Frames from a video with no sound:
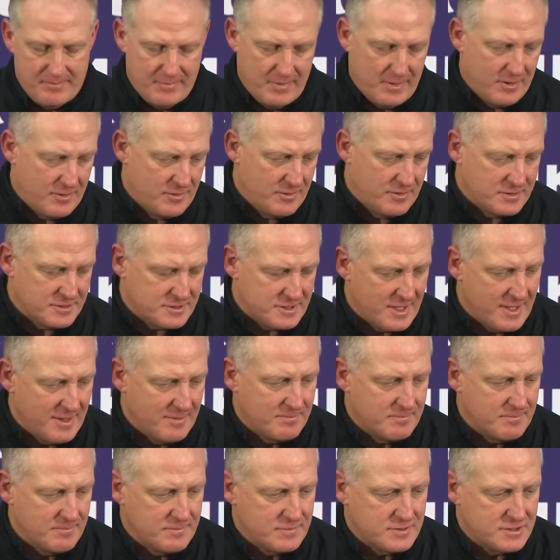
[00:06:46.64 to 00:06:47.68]
hear the
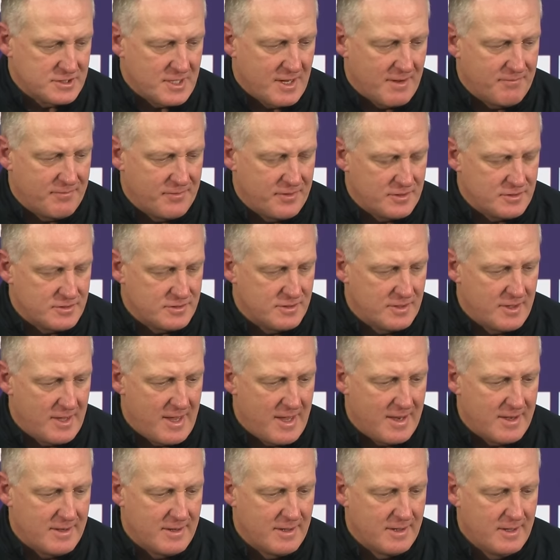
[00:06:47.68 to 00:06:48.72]
same stuff that
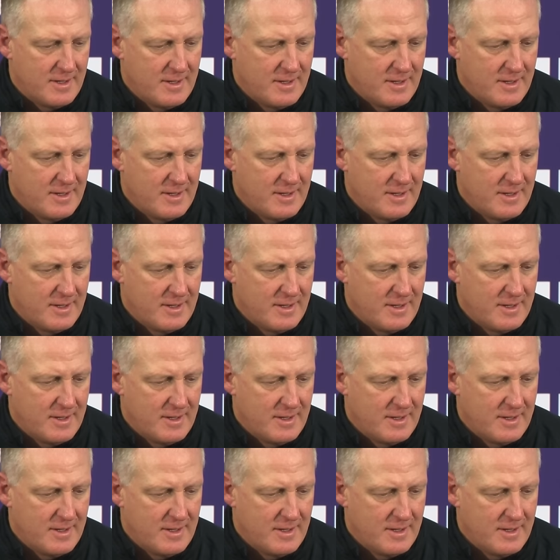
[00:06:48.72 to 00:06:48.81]
that.